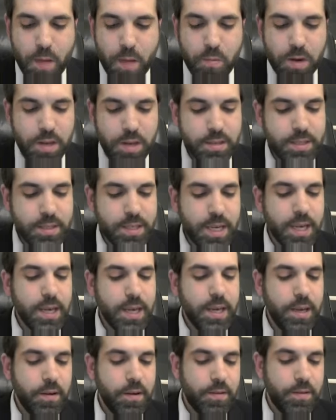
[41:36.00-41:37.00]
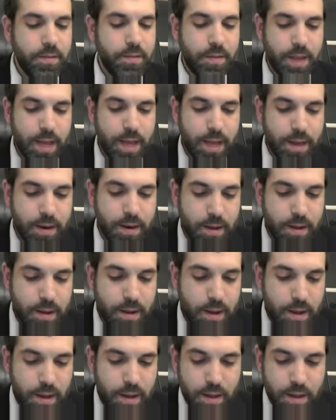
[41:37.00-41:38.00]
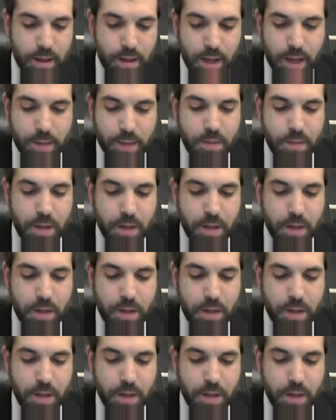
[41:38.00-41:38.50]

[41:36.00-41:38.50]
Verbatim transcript: what it's saying here is that um,